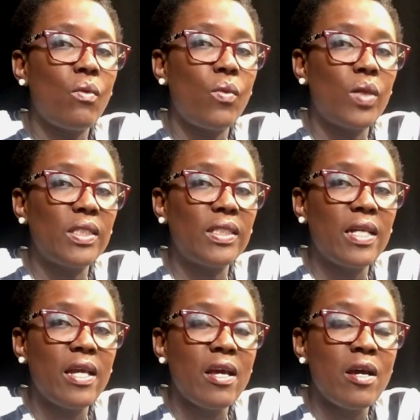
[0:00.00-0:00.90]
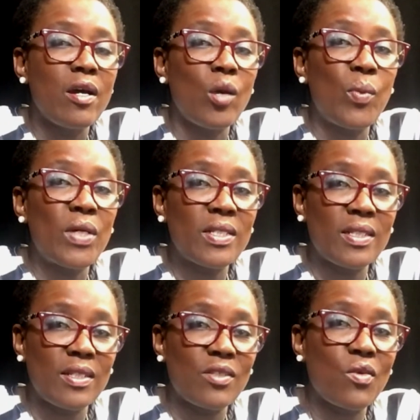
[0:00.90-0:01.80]
1. A person
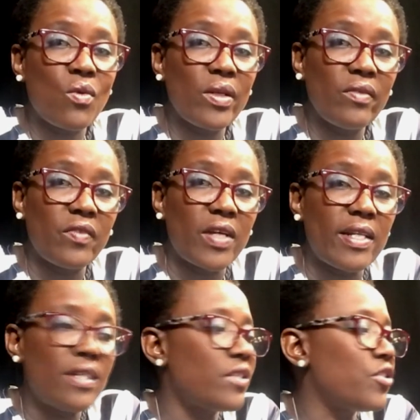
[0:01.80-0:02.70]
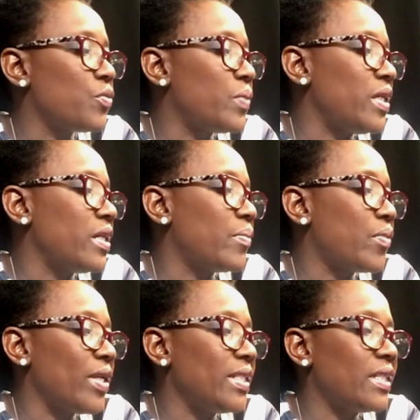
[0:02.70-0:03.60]
is qualified to be
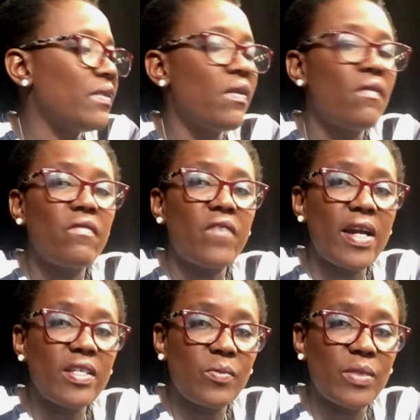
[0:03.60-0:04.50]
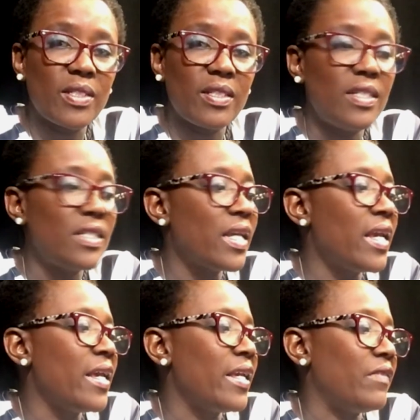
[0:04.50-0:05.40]
appointed Vice President
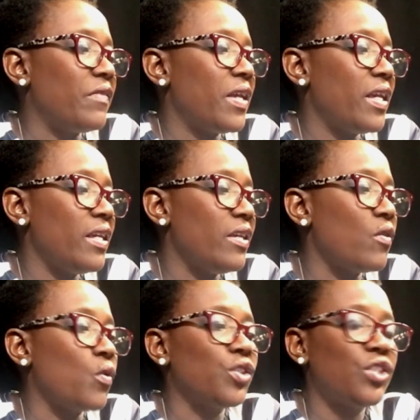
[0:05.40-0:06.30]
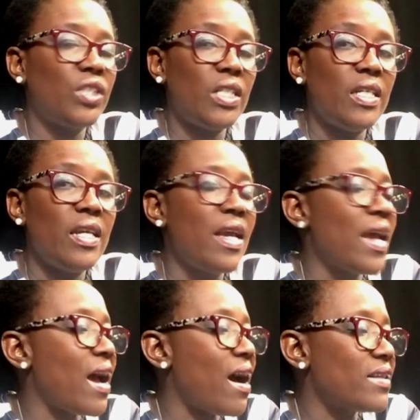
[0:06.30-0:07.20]
if he or she
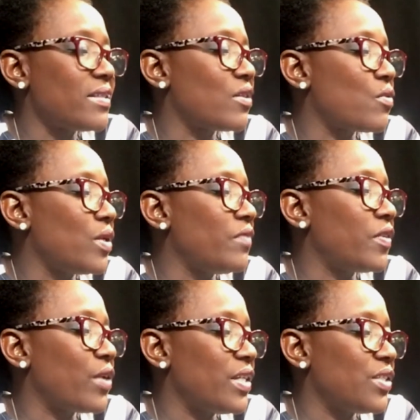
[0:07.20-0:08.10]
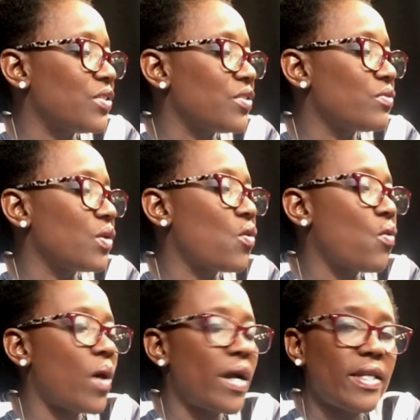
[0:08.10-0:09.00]
has the qualifications
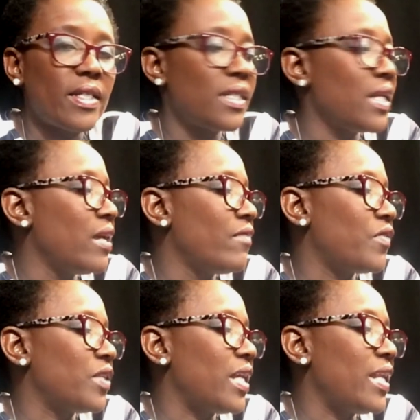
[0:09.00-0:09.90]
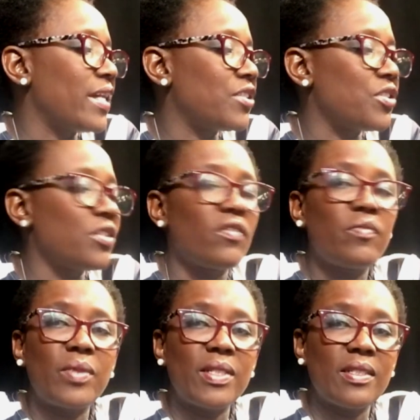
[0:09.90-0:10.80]
required for the election of
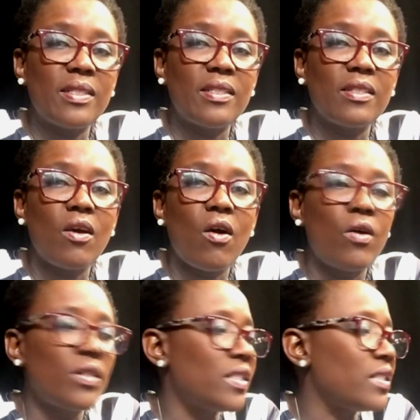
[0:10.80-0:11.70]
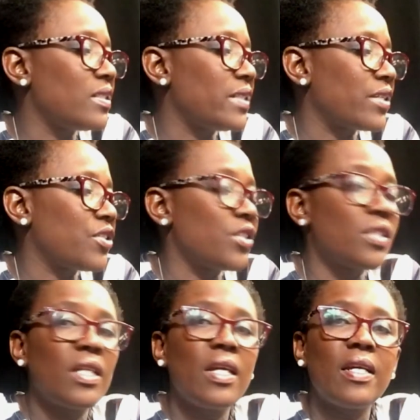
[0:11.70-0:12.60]
President under Section
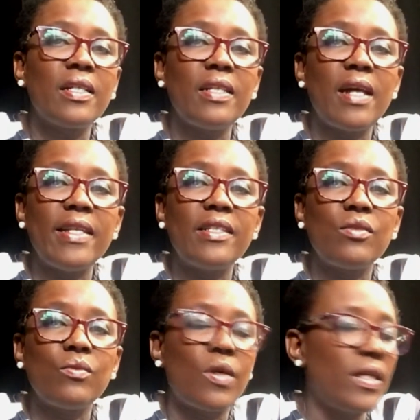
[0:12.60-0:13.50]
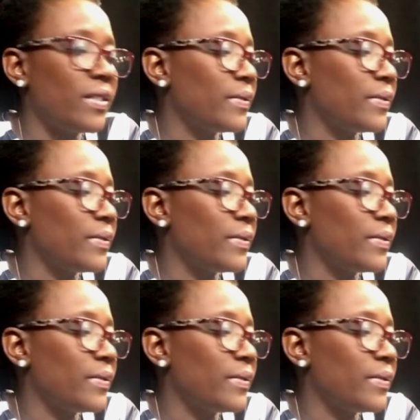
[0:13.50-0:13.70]
91.